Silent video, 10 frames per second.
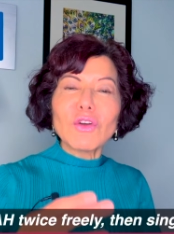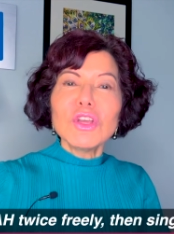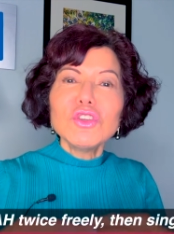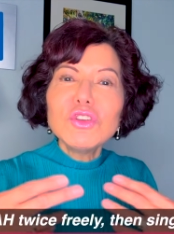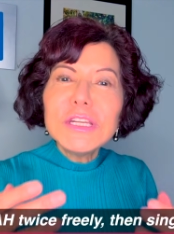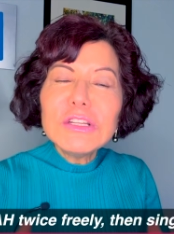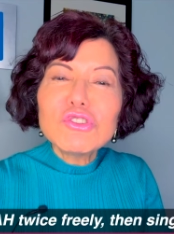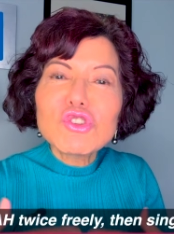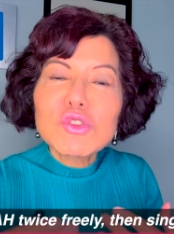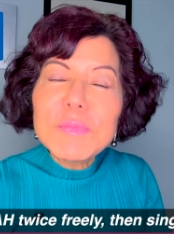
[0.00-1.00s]
you need
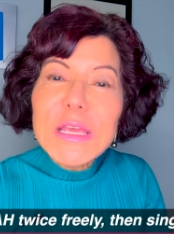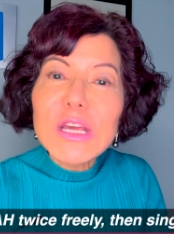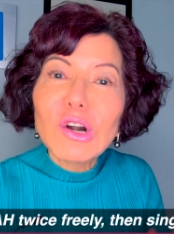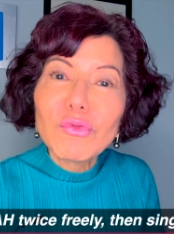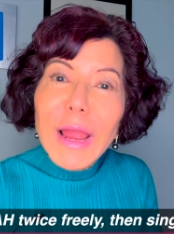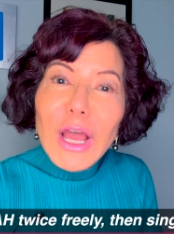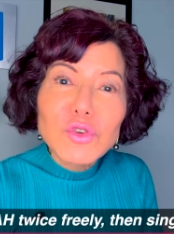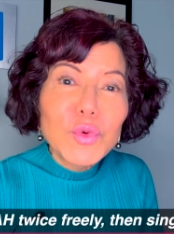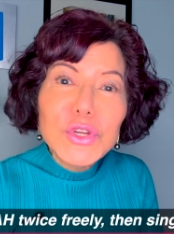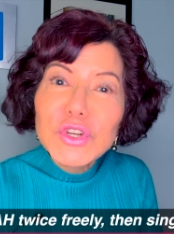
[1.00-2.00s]
to speak around
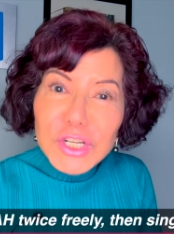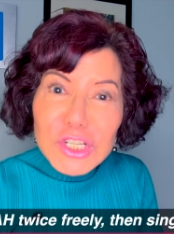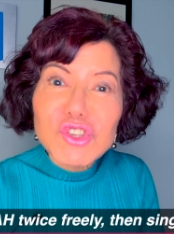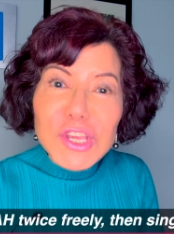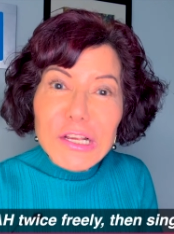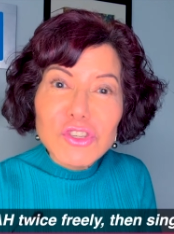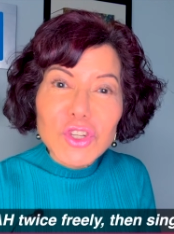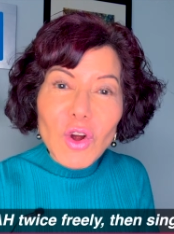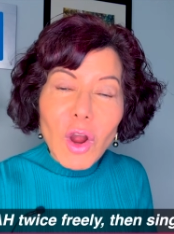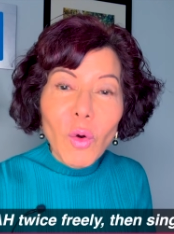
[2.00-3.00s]
where you're going to sing. So
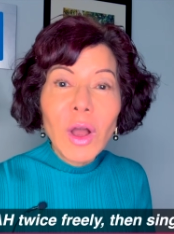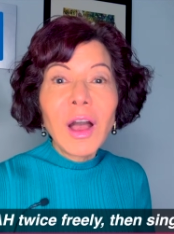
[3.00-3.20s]
don't go,